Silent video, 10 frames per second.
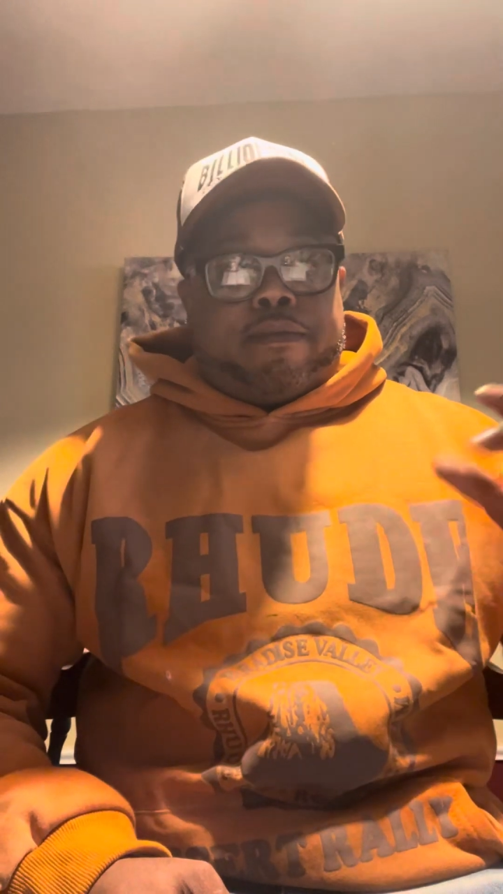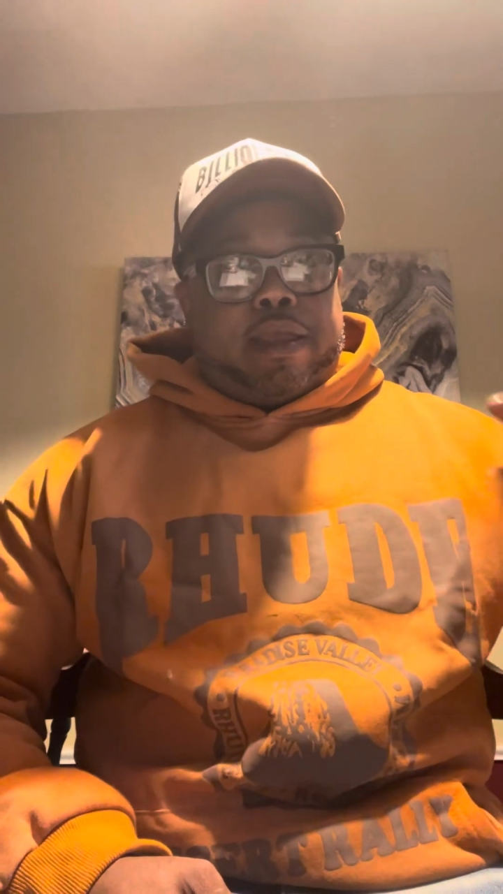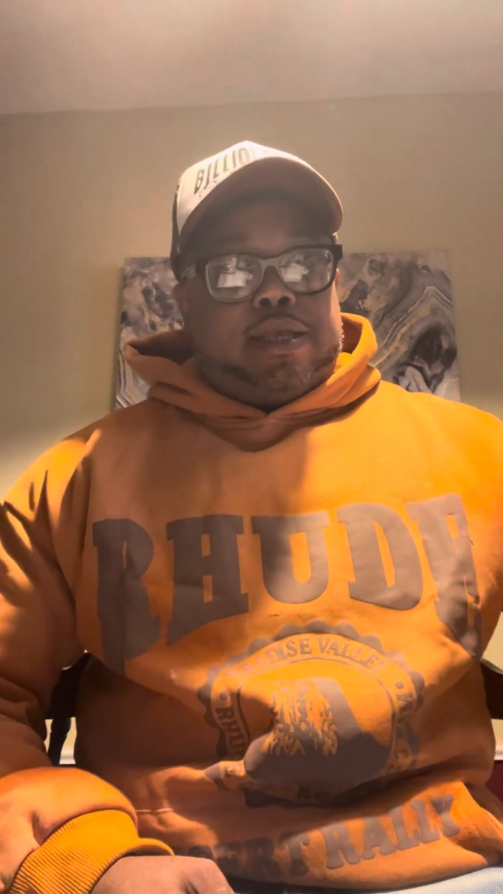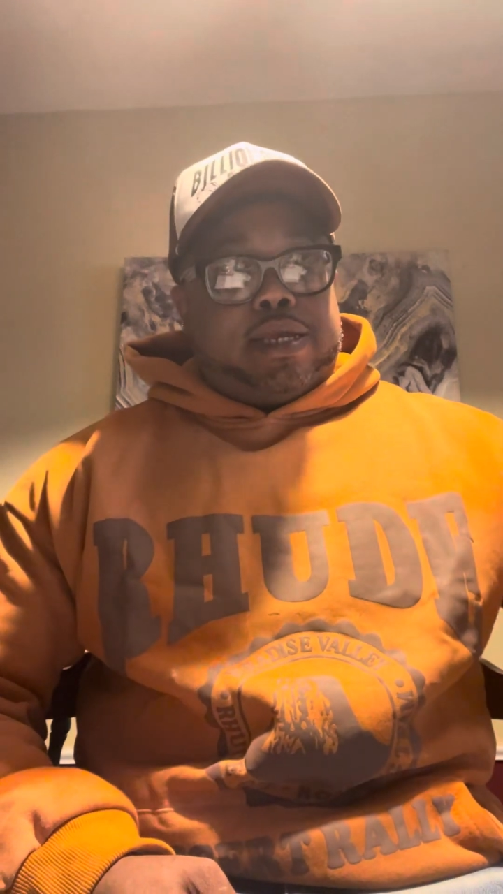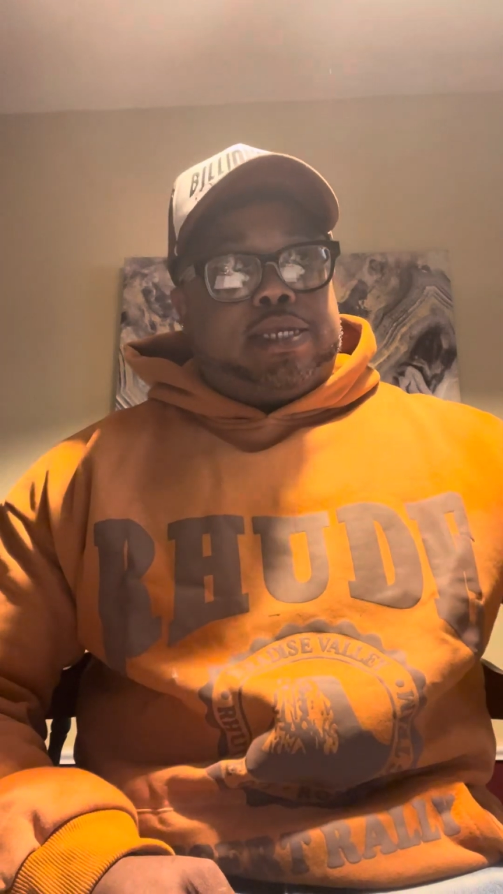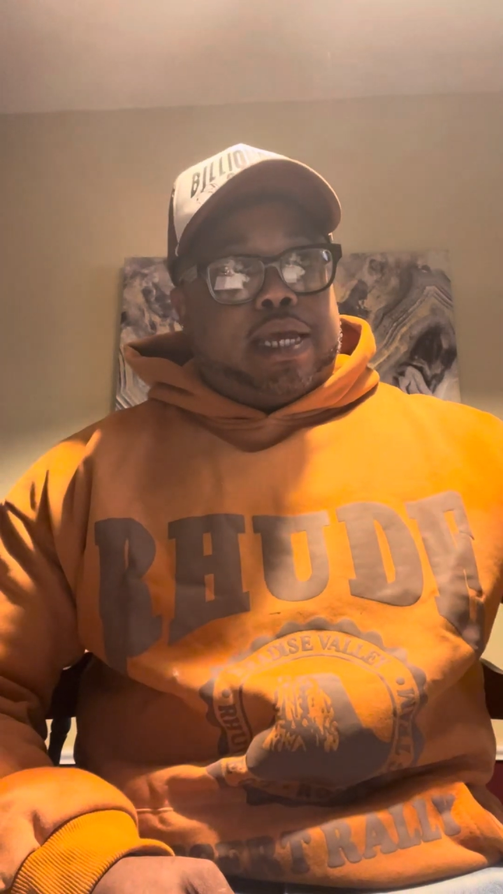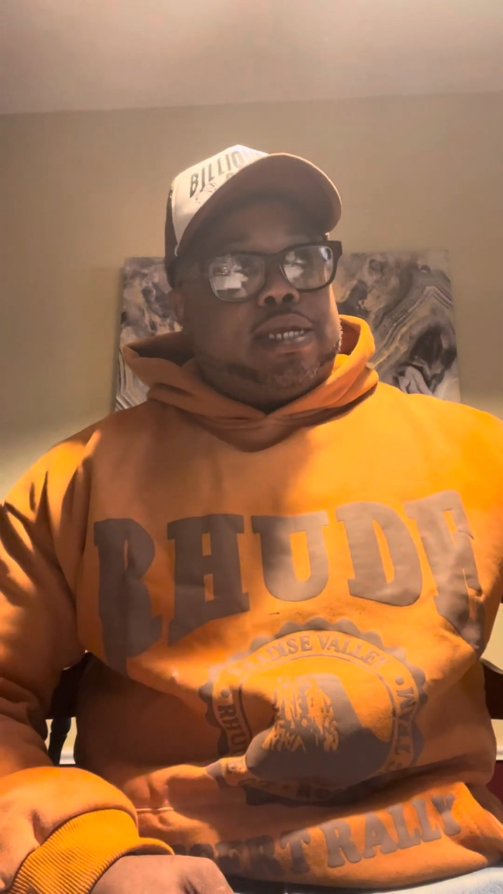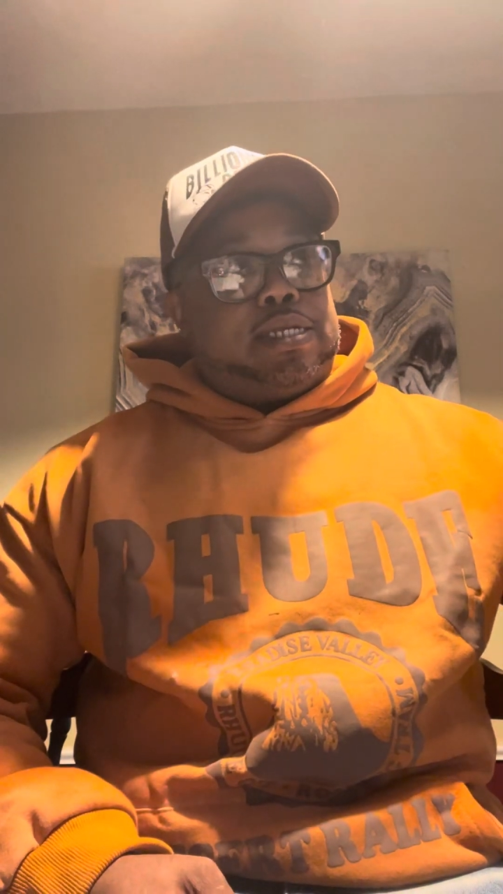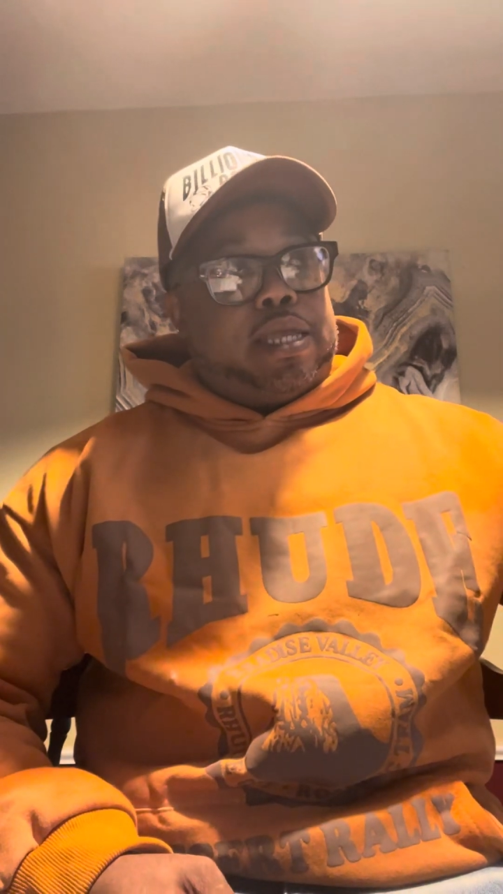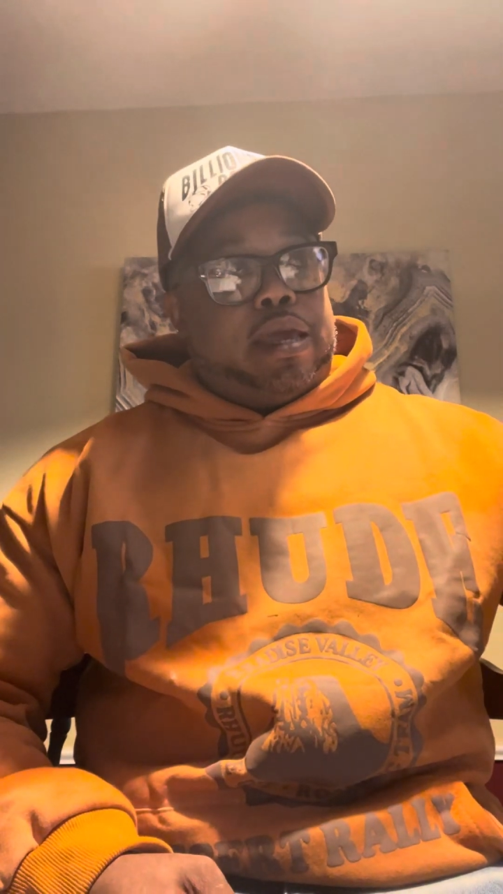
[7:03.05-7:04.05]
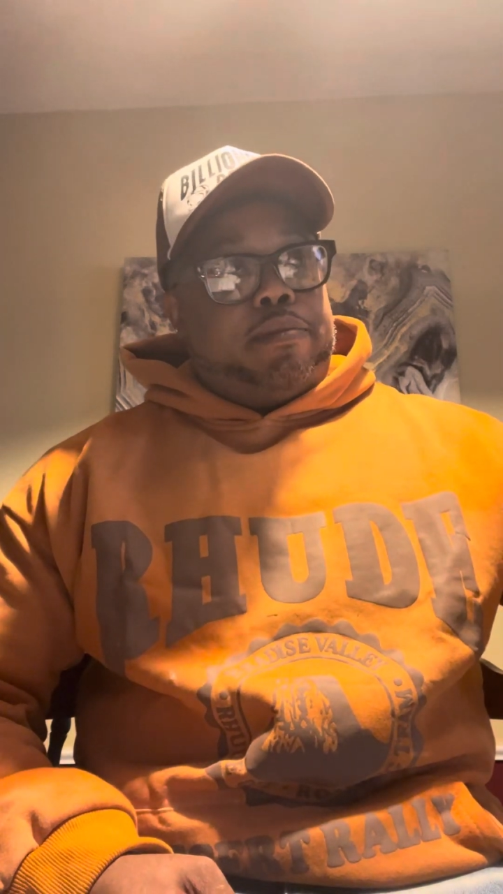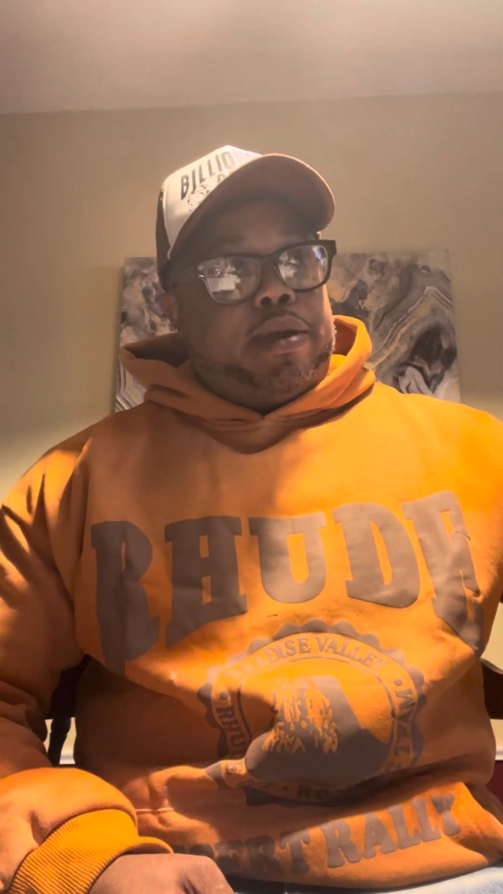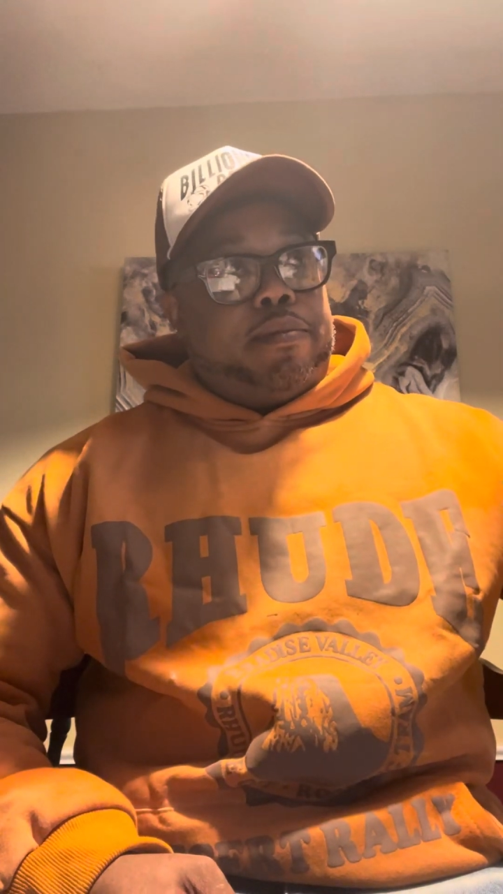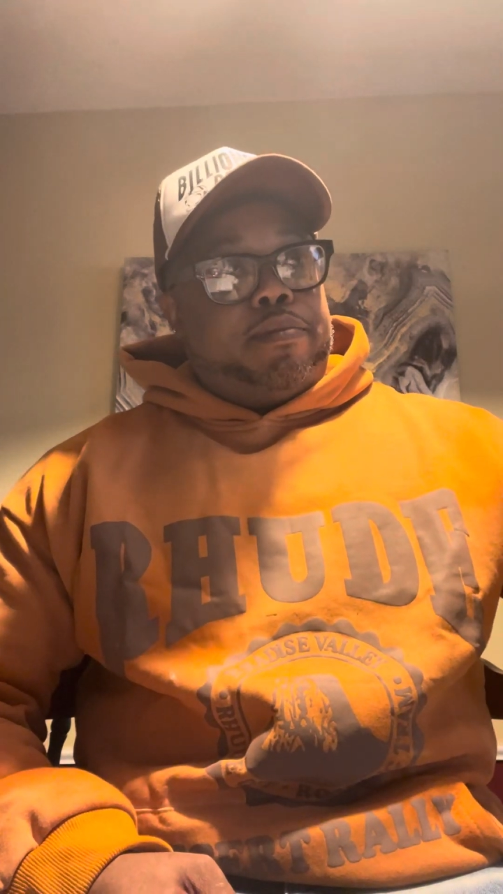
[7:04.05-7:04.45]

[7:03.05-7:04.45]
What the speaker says: it just says statement,